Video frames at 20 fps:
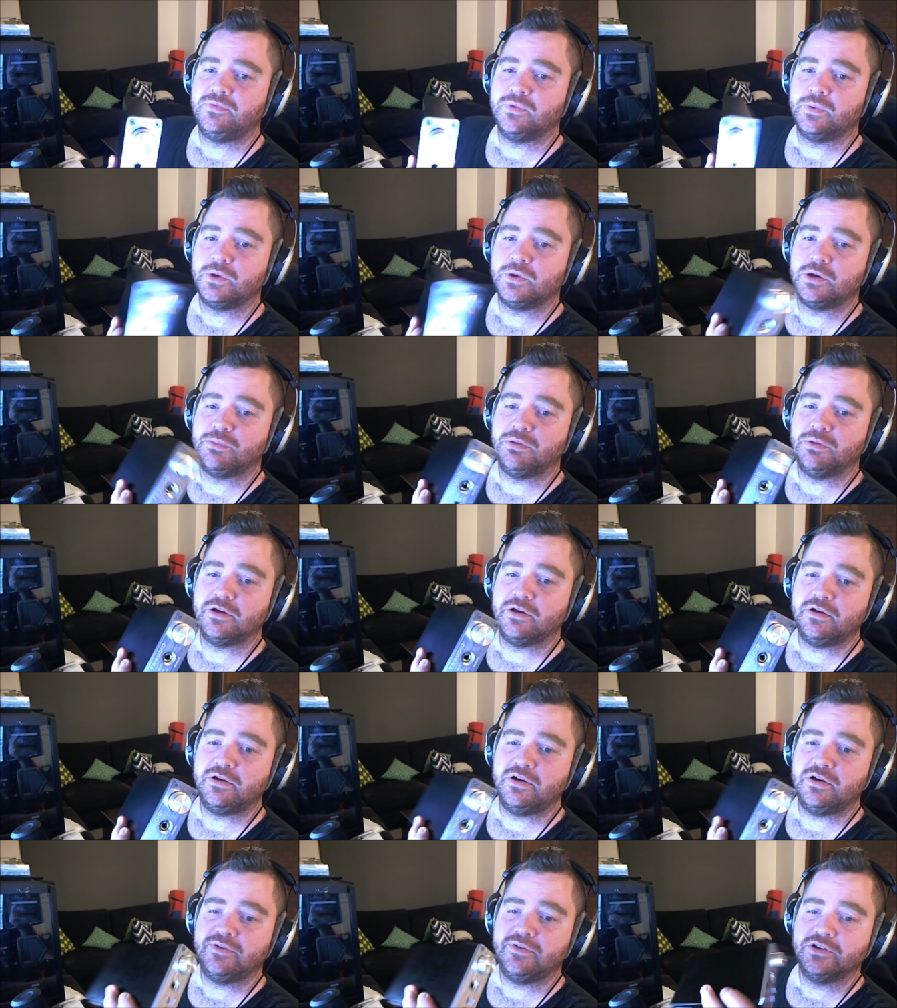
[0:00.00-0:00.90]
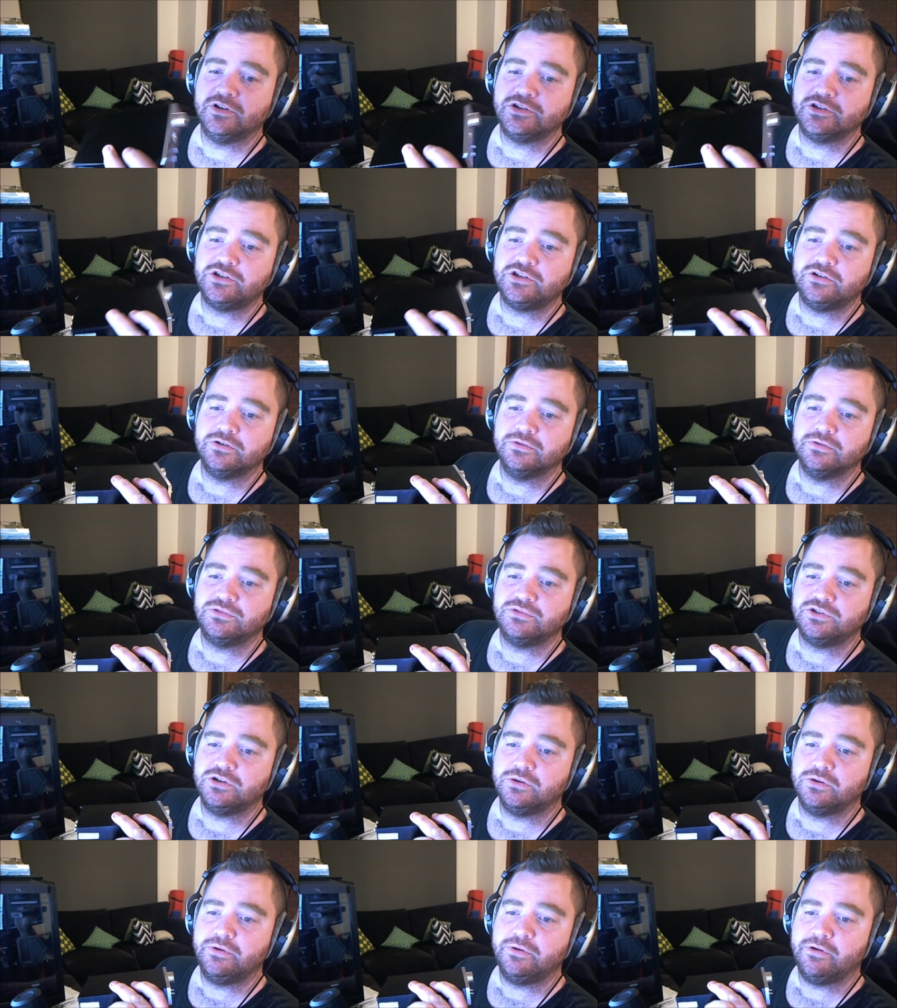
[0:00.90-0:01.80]
I'm gonna plug it in and have a listen to it, see
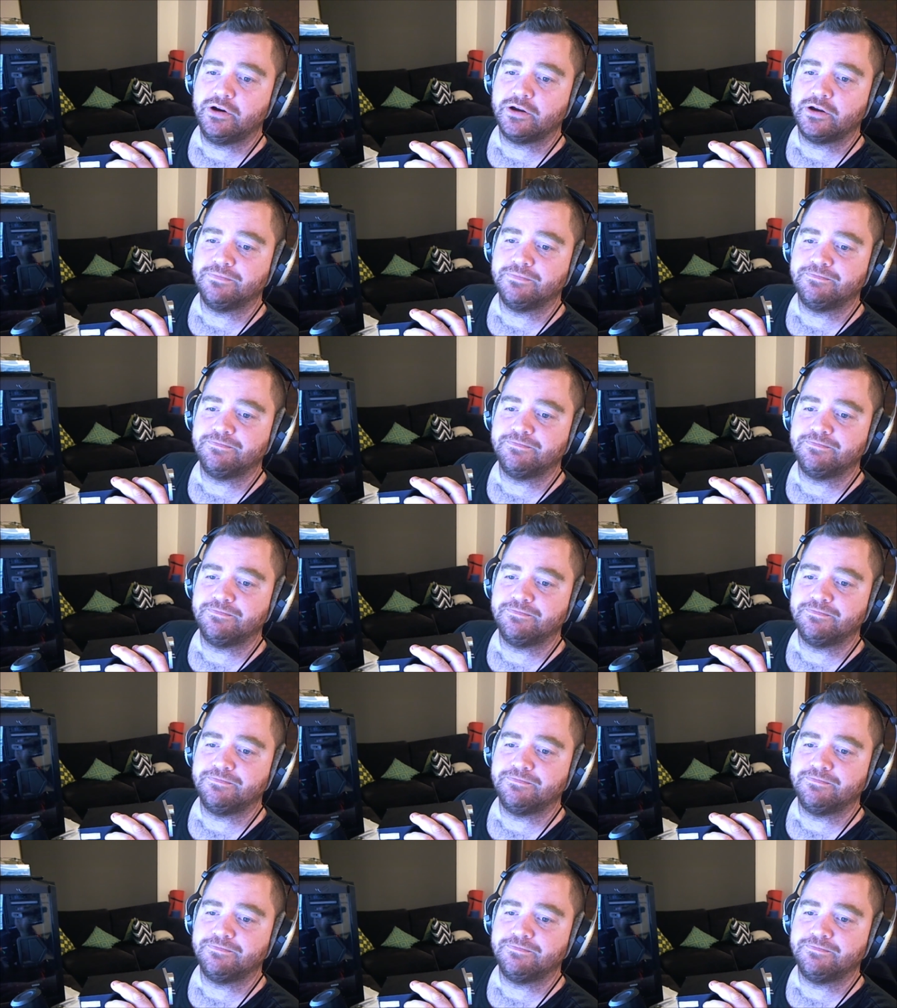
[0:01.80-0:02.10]
what we reckon.